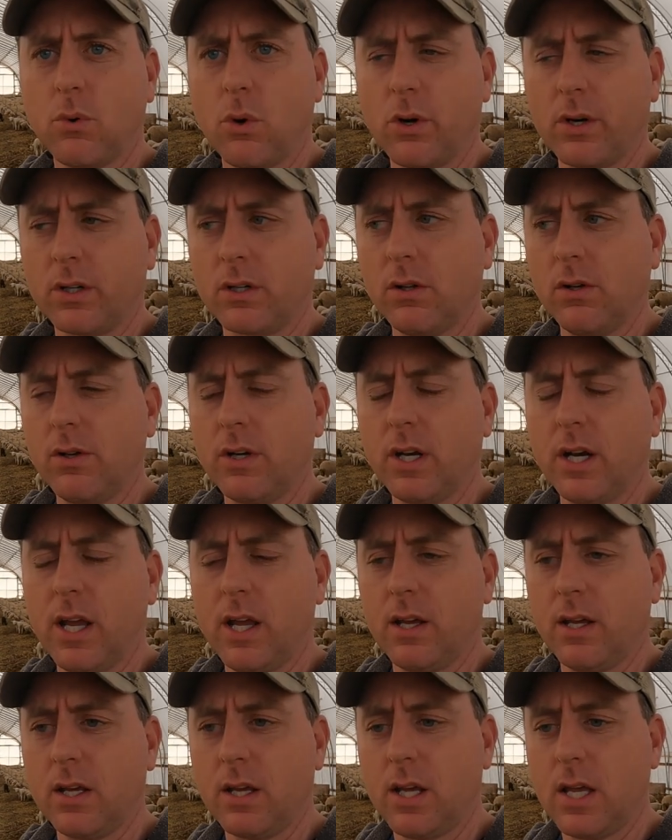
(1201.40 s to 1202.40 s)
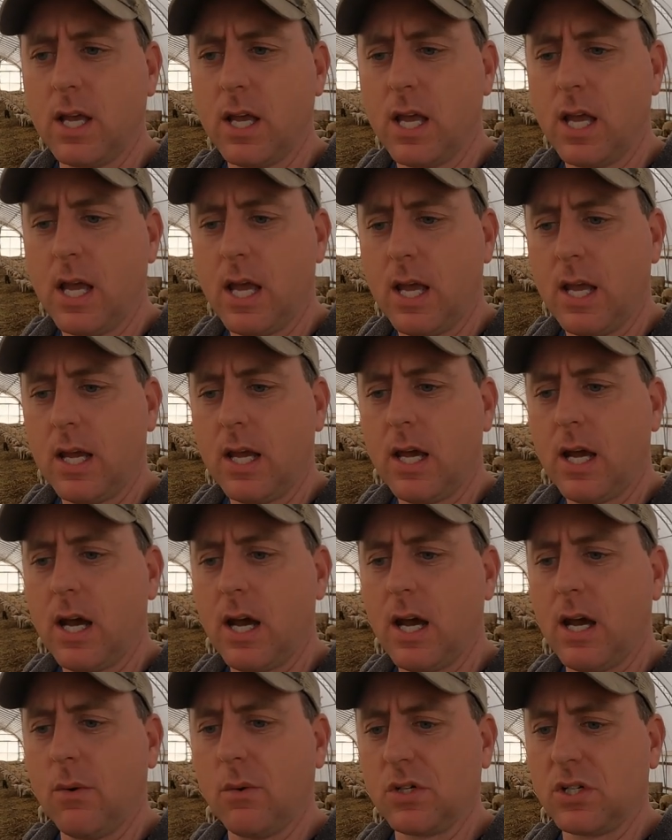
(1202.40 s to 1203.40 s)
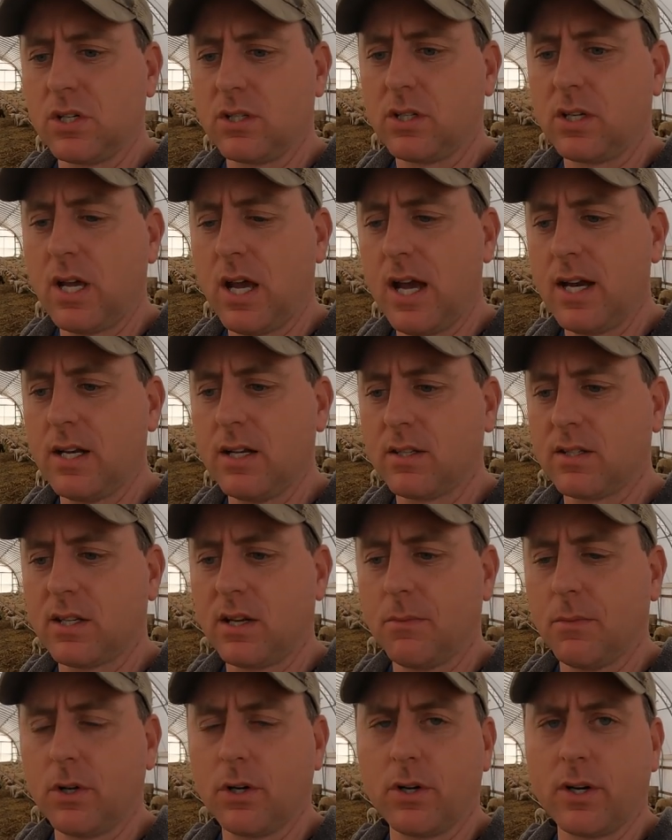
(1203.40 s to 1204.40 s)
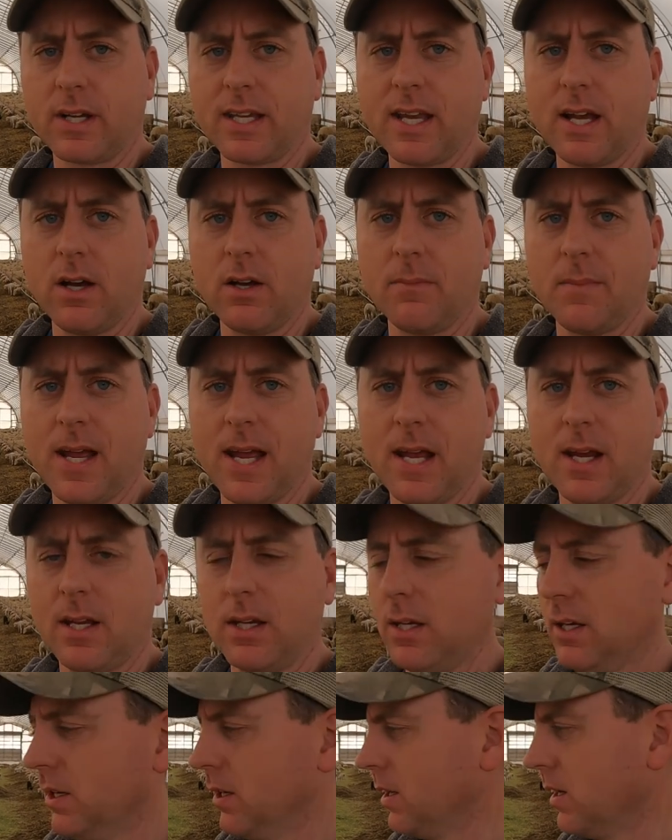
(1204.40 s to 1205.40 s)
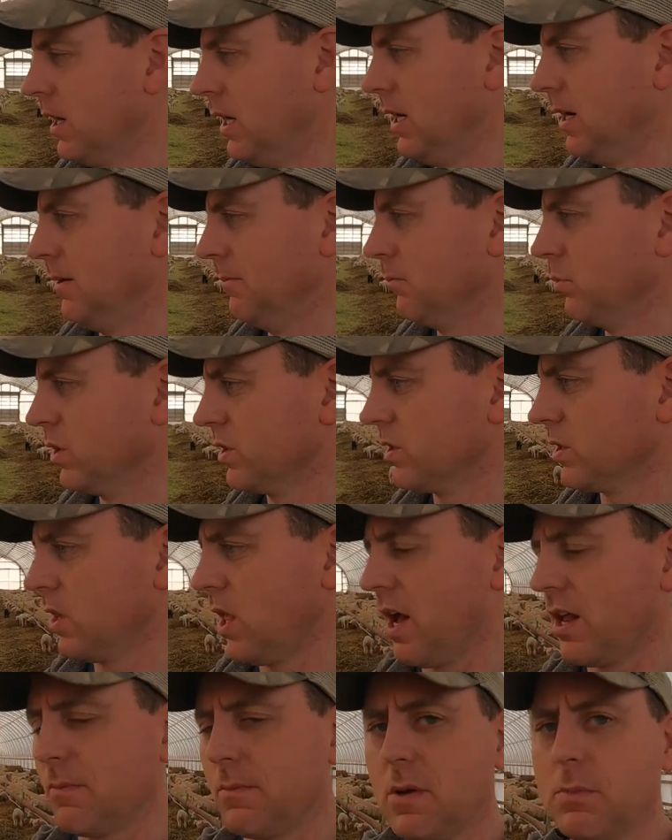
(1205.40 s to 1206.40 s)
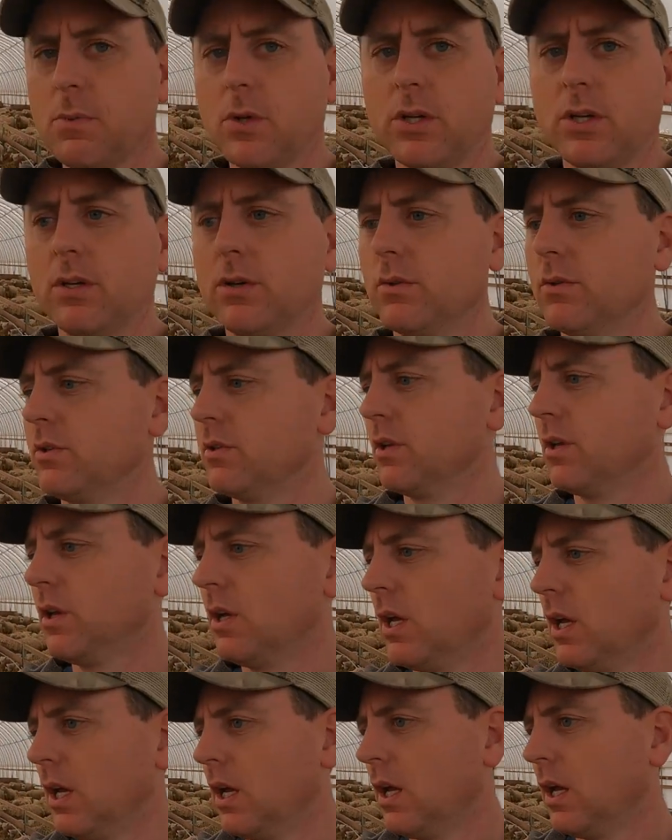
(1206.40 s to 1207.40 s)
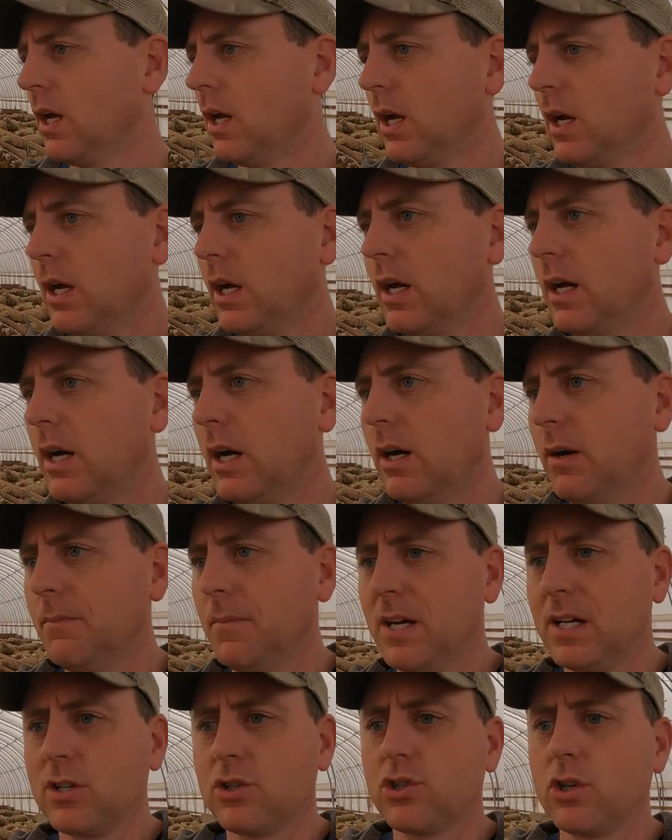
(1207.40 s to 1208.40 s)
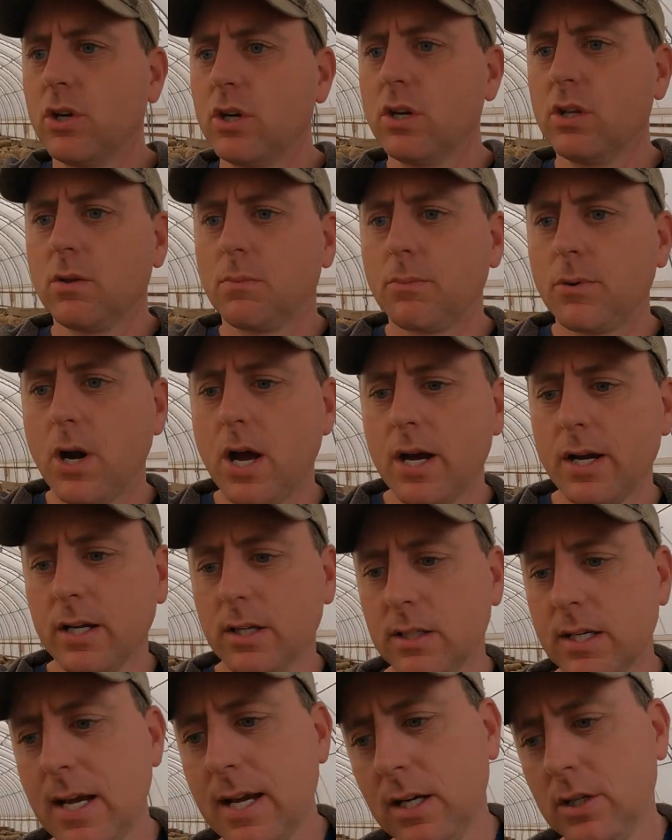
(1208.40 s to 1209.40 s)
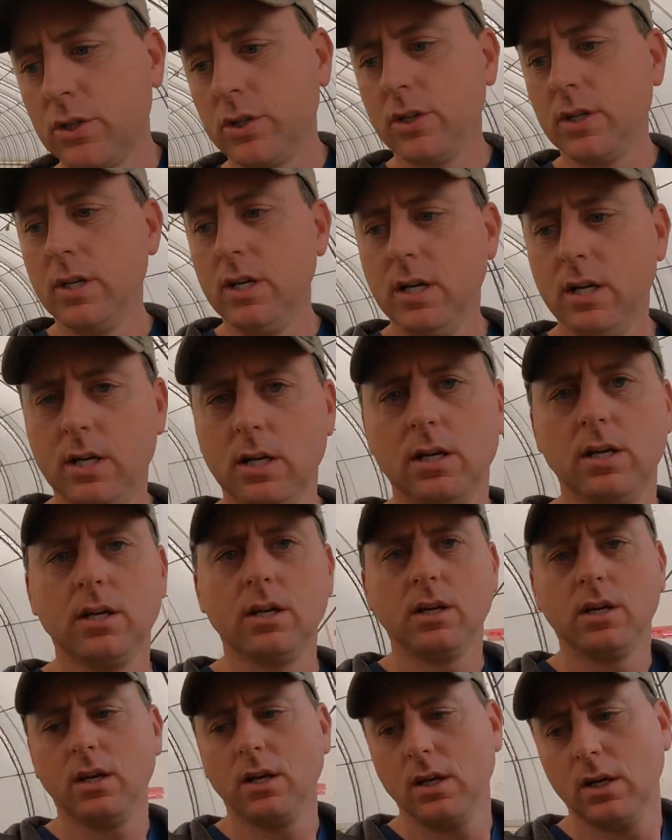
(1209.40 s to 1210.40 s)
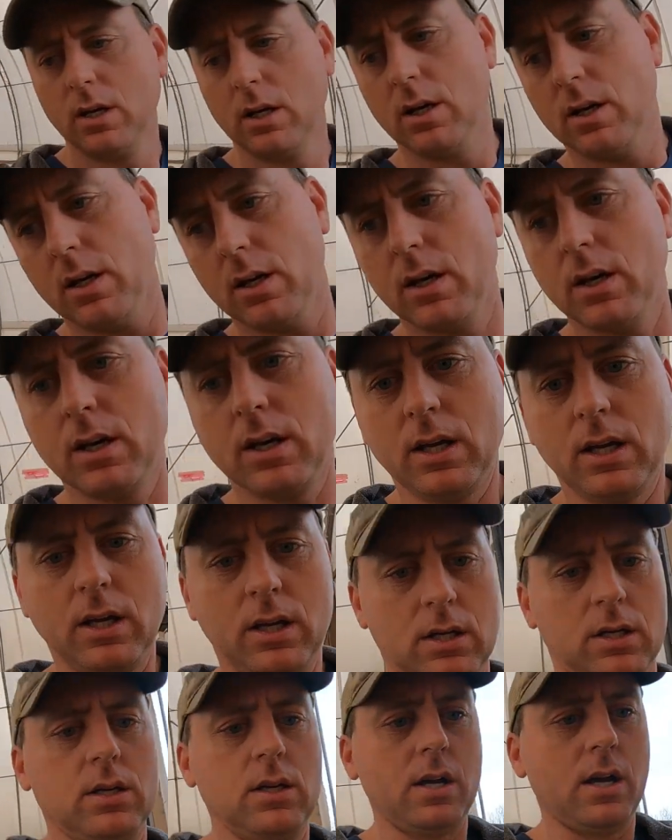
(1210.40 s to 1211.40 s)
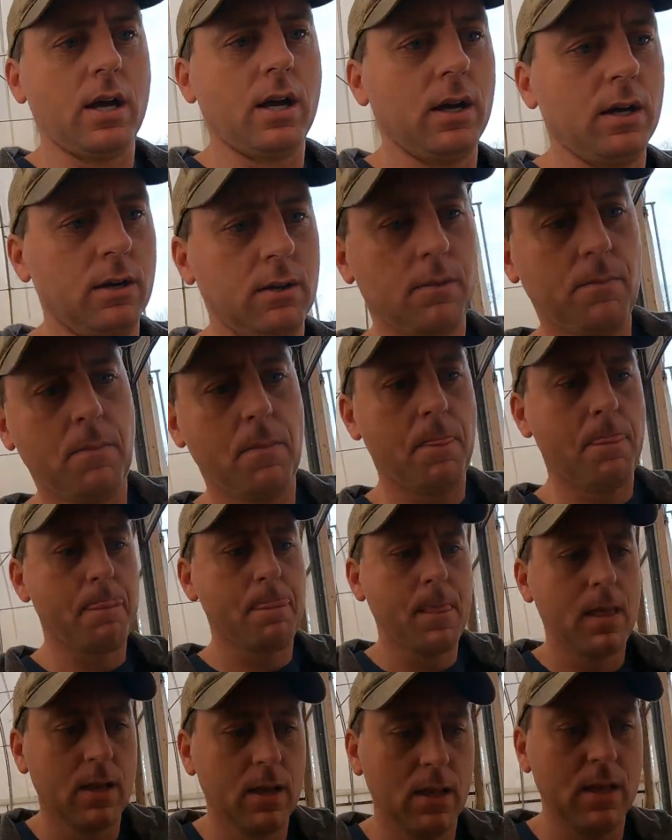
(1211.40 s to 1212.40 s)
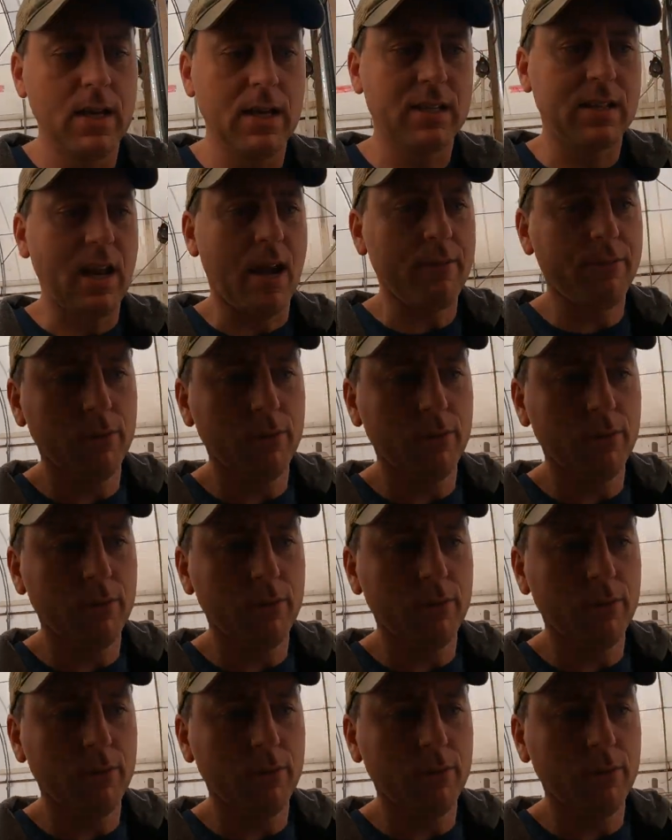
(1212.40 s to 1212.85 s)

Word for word: borogluconate, uh, which is kind of similar to CalMag, um, which a lot of people use. Um, I can show you the product actually, and uh, that